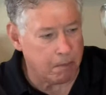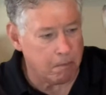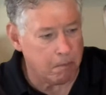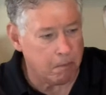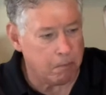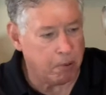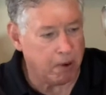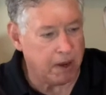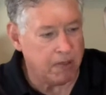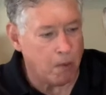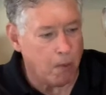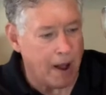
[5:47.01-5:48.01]
putting
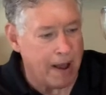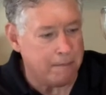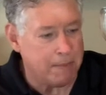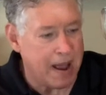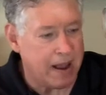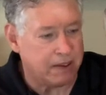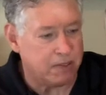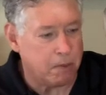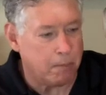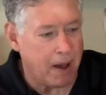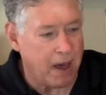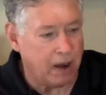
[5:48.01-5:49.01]
the wine back in the
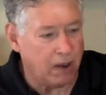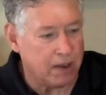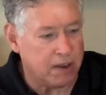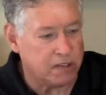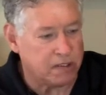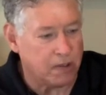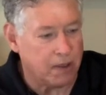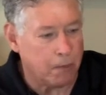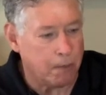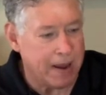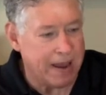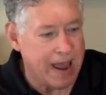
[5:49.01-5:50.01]
bottle is so that
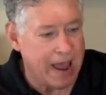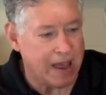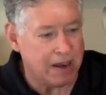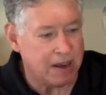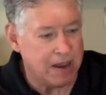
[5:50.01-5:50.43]
we can